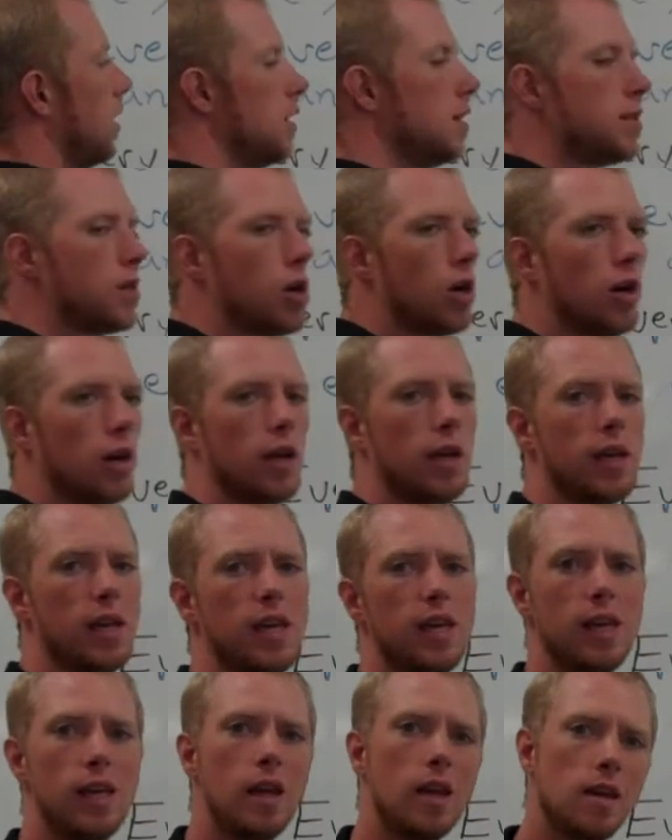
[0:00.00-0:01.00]
is our
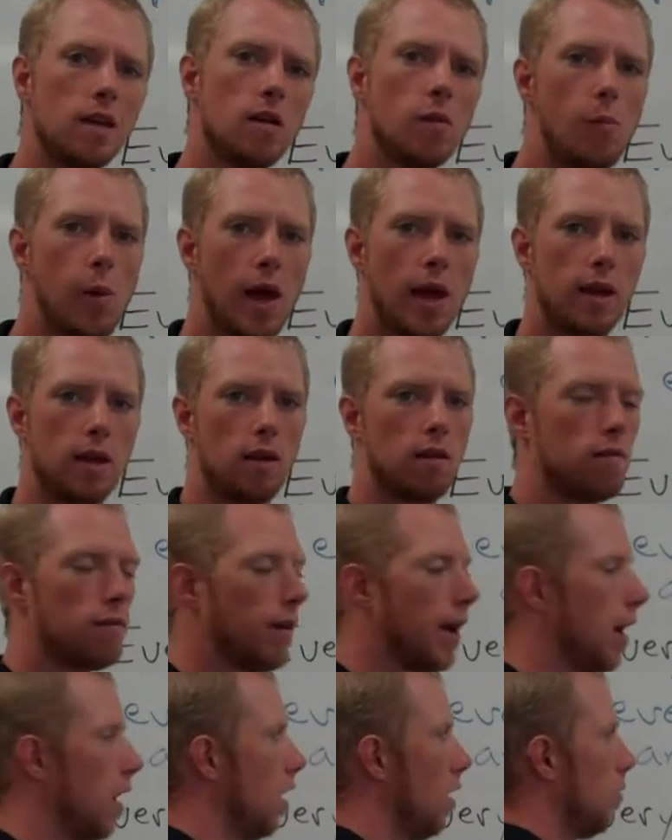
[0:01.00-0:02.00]

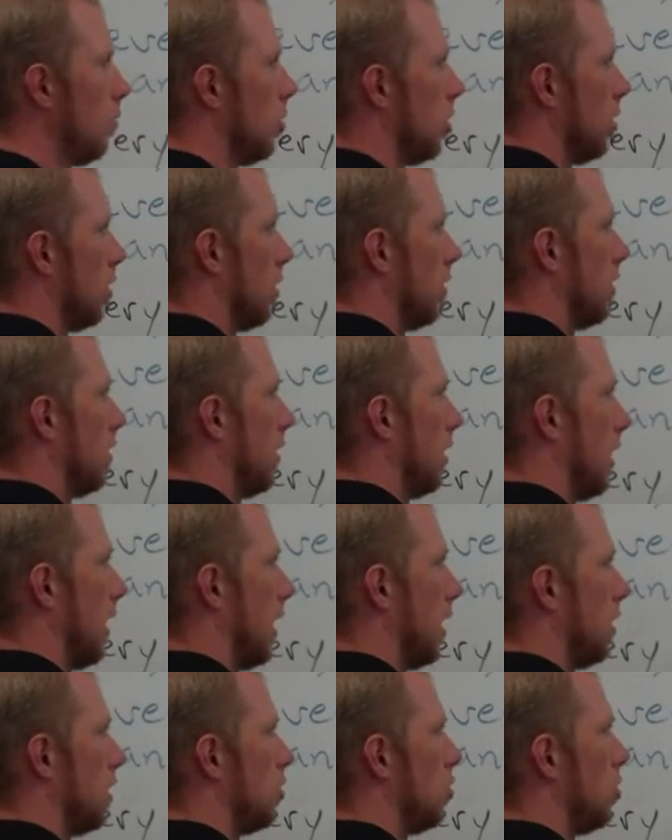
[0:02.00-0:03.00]
independent variable.
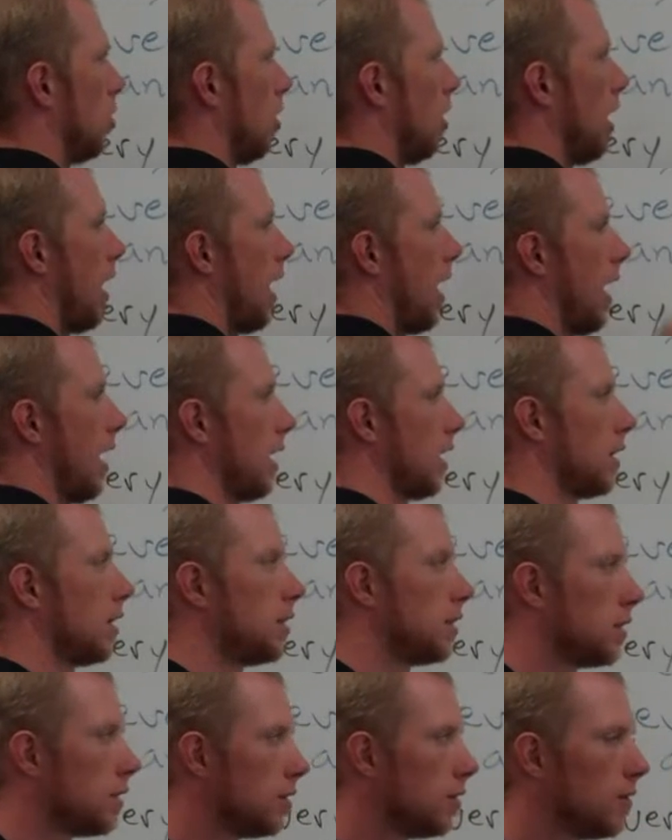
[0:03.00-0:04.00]
That is your
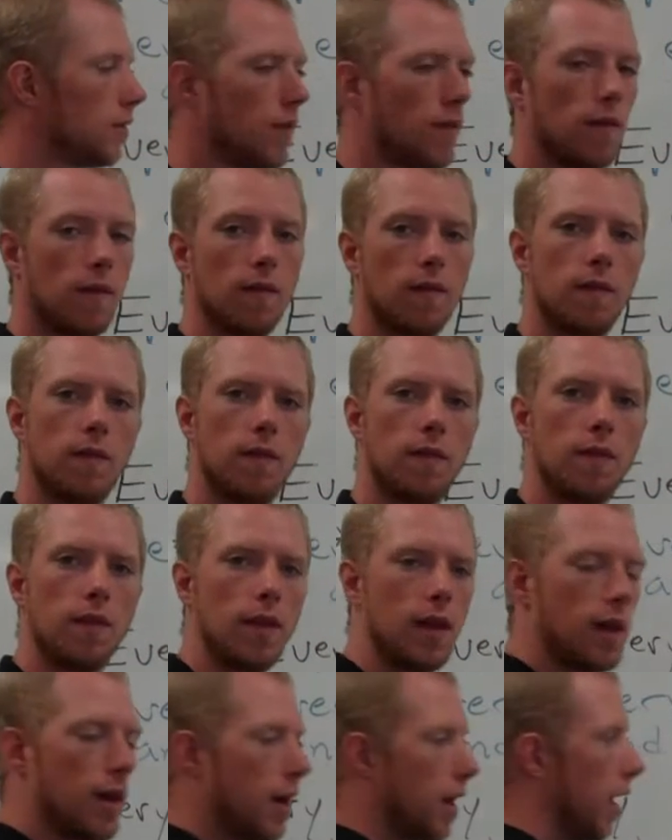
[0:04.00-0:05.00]
x.
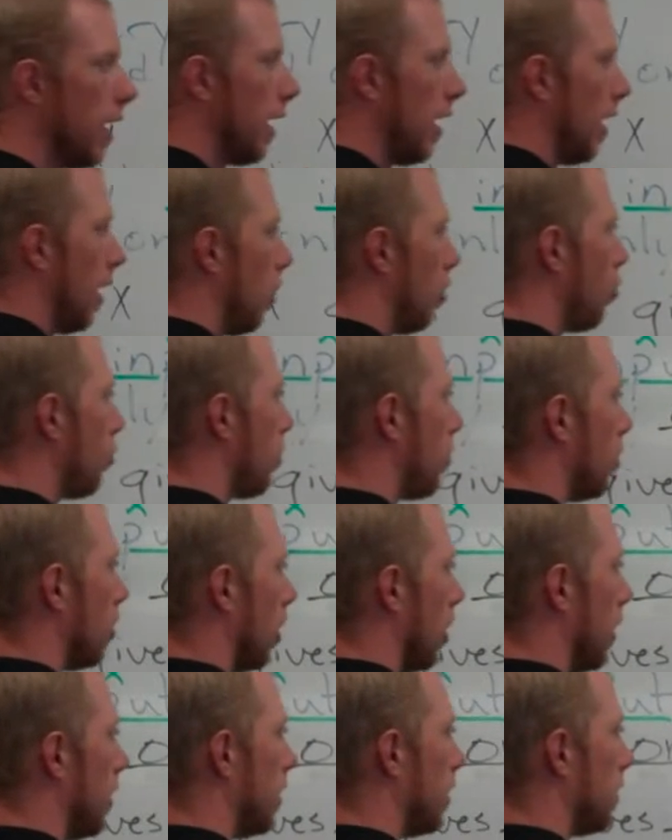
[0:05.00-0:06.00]

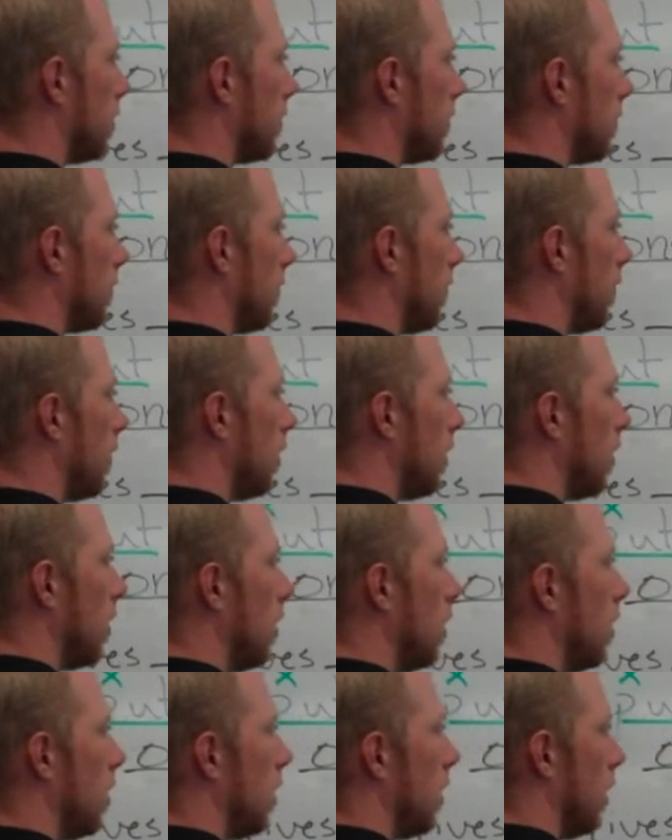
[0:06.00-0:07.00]
Output
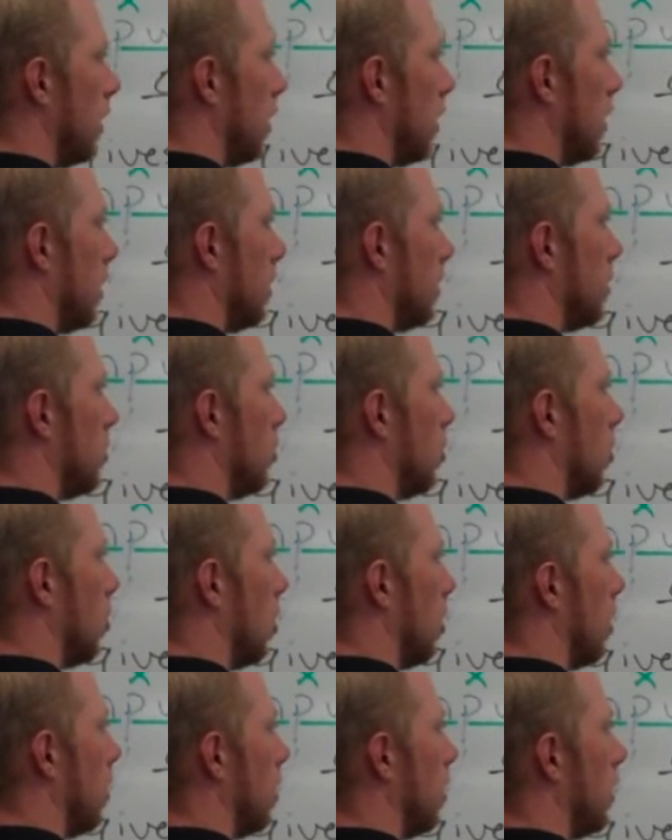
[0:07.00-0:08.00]
is
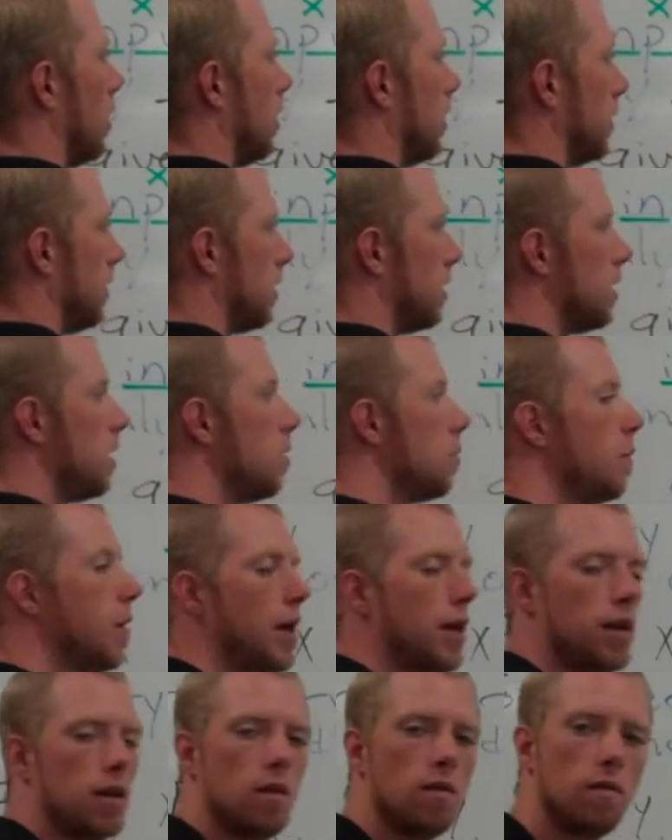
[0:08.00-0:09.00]
your
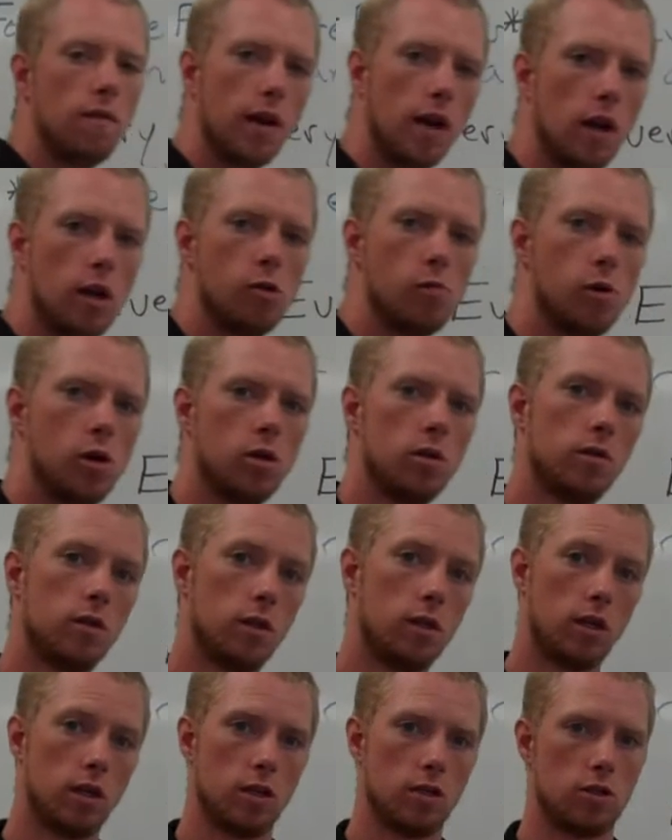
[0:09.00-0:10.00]
dependent
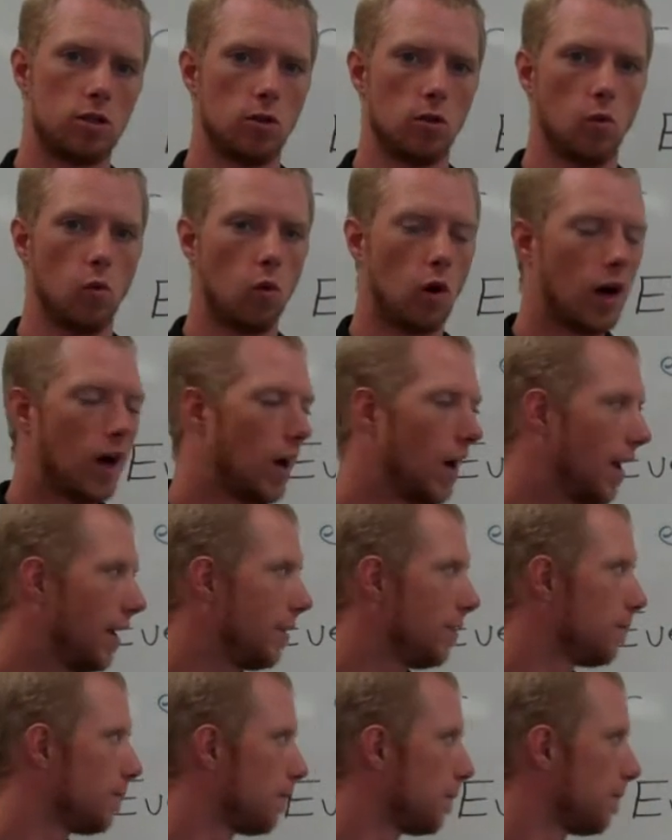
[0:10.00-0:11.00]
variable. It's your y.